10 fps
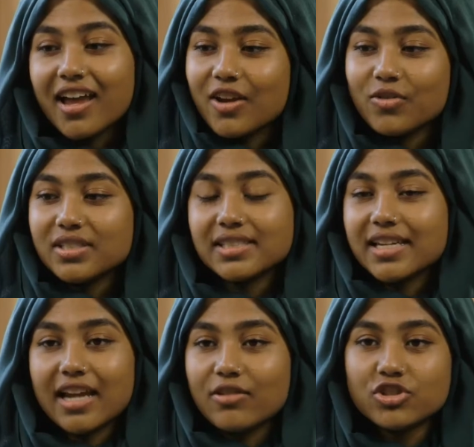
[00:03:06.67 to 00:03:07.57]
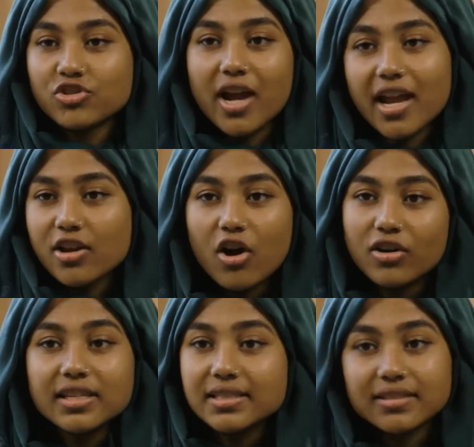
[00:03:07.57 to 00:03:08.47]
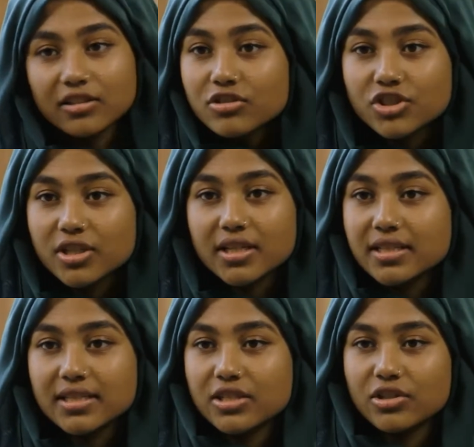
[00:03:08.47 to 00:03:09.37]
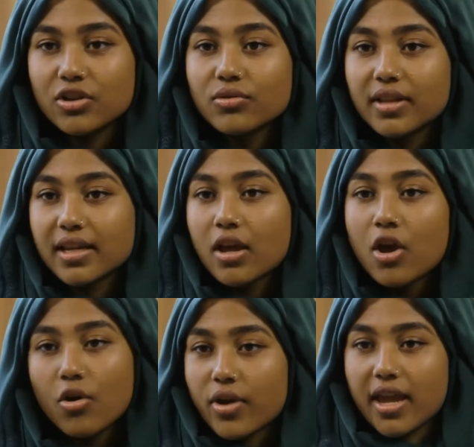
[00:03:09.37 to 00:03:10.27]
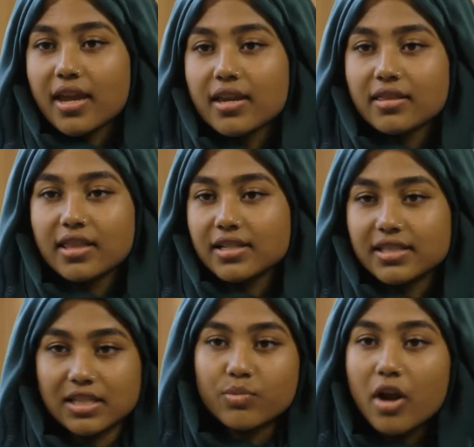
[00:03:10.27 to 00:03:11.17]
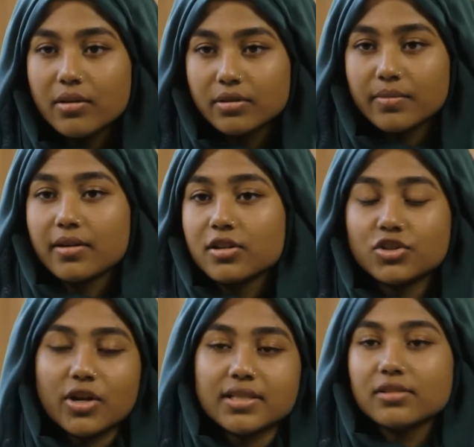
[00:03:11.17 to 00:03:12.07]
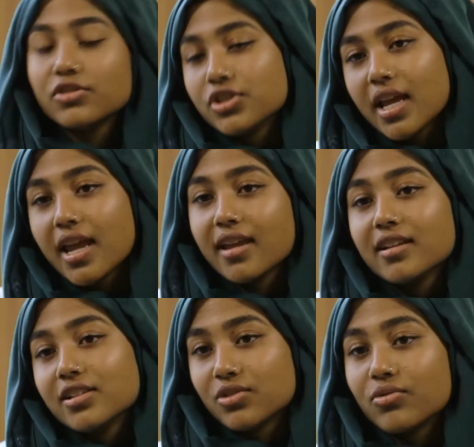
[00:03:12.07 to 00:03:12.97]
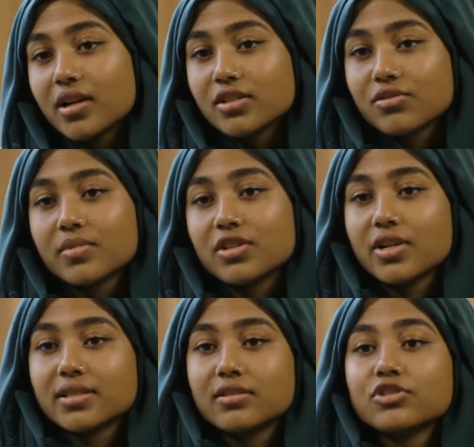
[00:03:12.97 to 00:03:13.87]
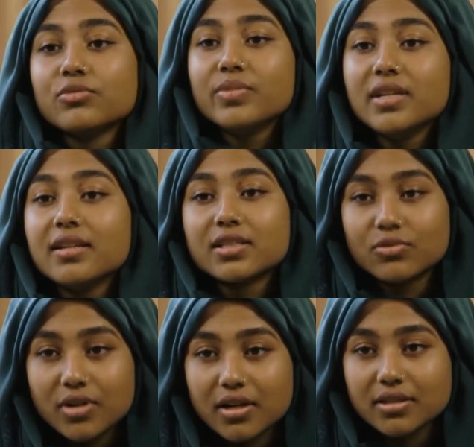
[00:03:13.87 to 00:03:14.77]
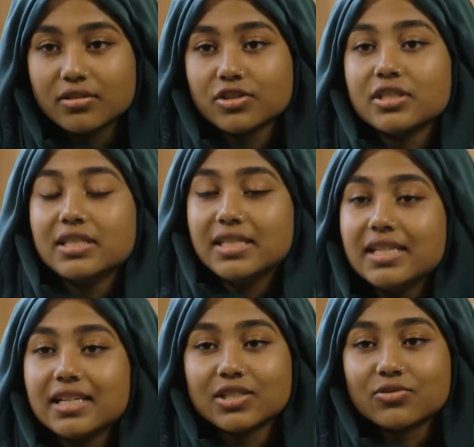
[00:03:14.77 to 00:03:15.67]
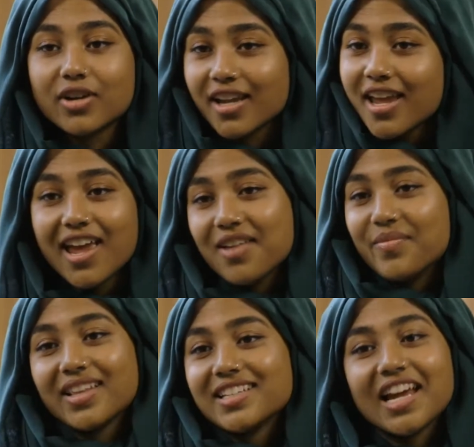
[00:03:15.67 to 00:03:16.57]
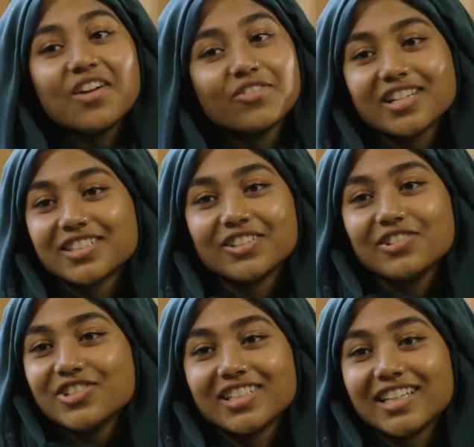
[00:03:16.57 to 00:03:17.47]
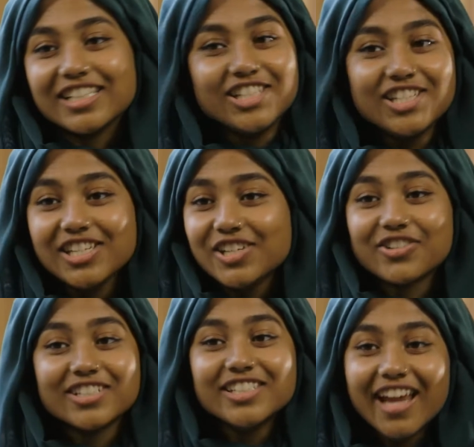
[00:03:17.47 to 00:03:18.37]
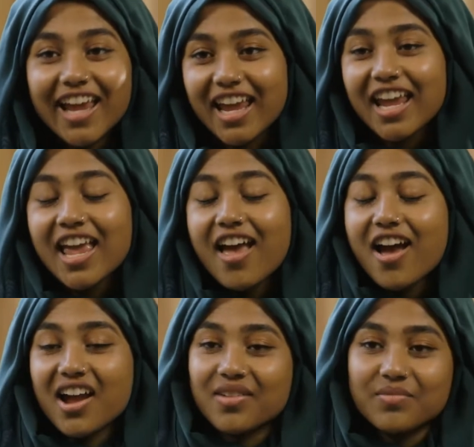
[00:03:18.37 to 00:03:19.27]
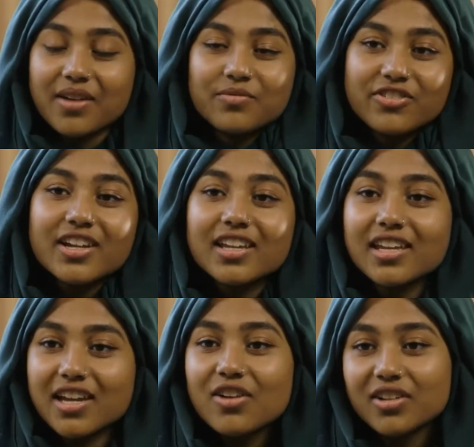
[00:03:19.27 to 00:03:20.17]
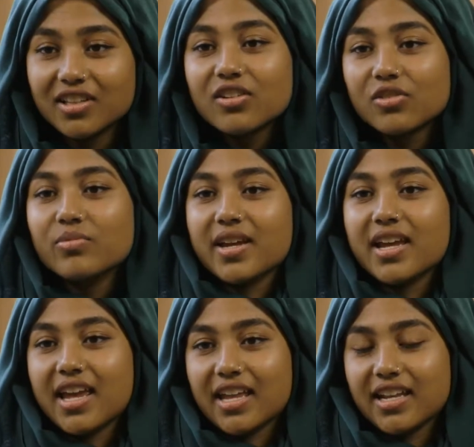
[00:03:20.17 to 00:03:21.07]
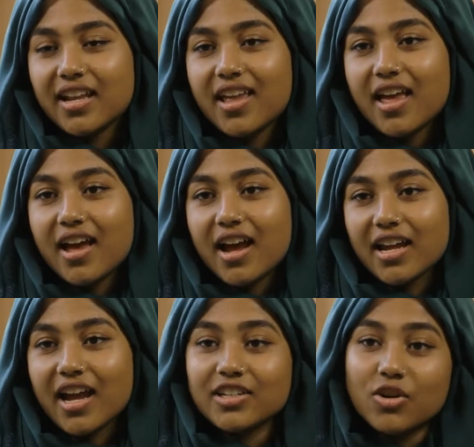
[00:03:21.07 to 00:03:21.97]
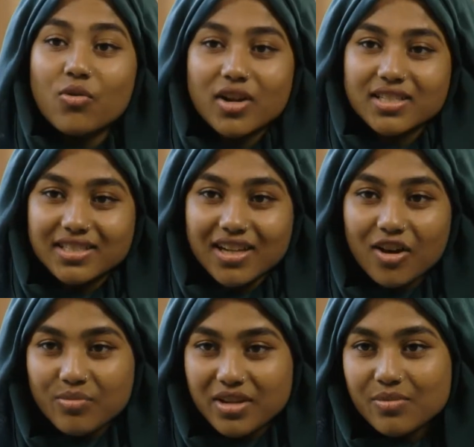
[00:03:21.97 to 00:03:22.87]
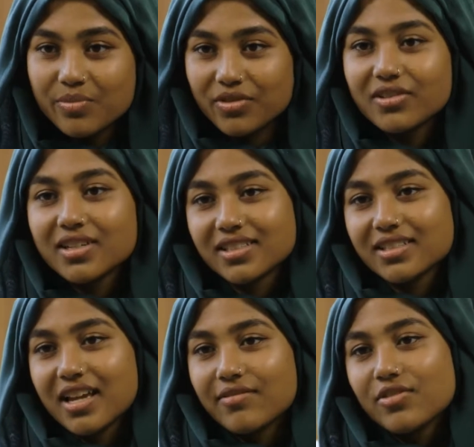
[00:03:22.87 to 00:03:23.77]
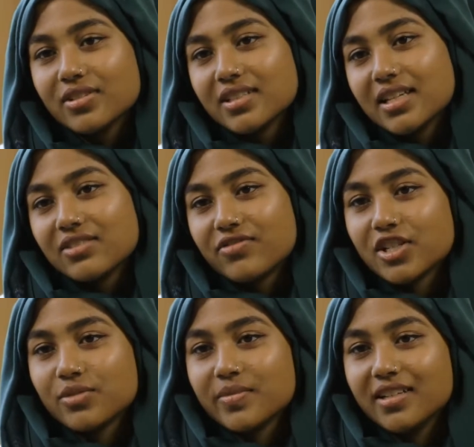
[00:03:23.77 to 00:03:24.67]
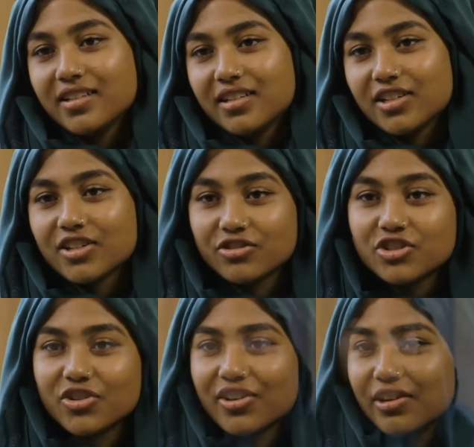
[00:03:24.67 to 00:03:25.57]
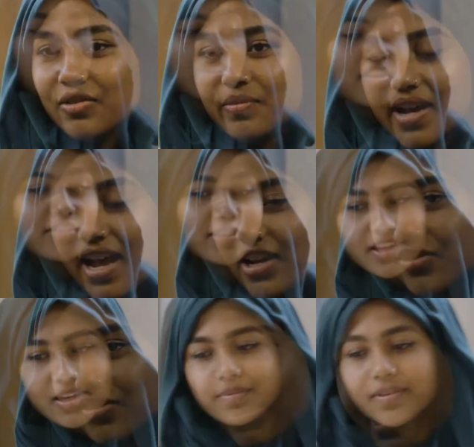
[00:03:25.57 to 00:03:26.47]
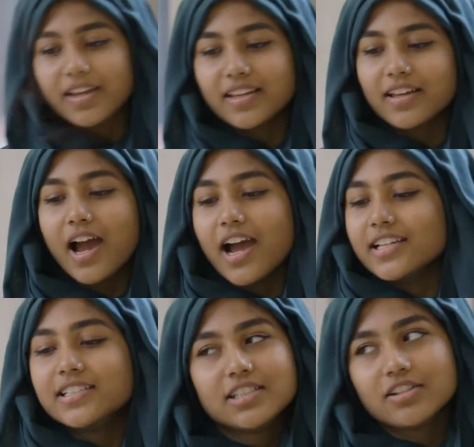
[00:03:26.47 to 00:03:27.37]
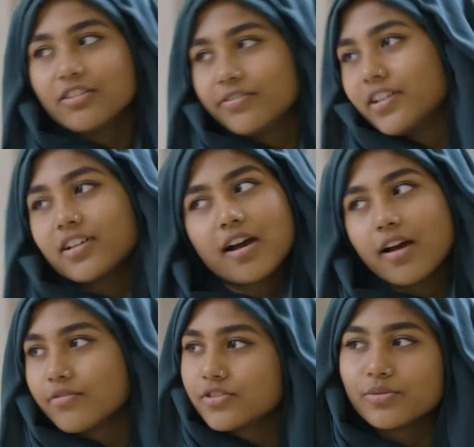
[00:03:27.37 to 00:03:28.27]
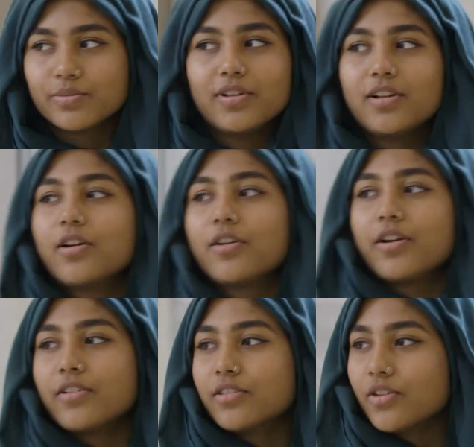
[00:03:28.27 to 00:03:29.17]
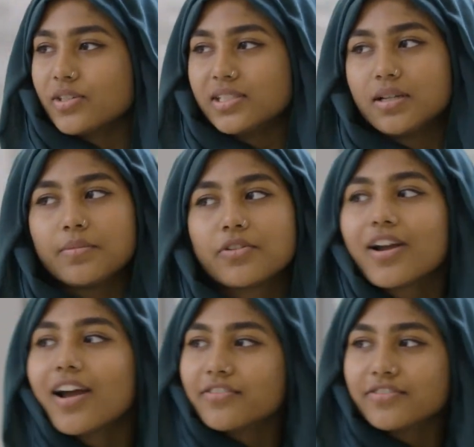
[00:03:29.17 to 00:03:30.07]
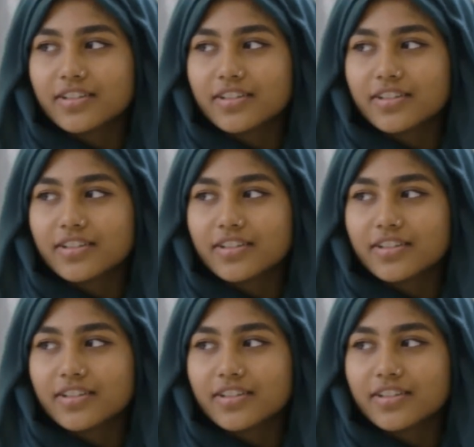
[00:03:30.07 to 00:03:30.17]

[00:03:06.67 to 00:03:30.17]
It was like I was trying all these solutions, you know, like, okay, there's this problem, I'm gonna try solution A, it doesn't work. So I'm gonna try solution B, it doesn't work. Solution D, it doesn't work. And by the time we're at solution like G or J, I'm freaking out a little bit. And I don't want to tell people, because everyone says freshman year you struggled, but I don't think anyone struggled like I struggled, or maybe they just didn't say it.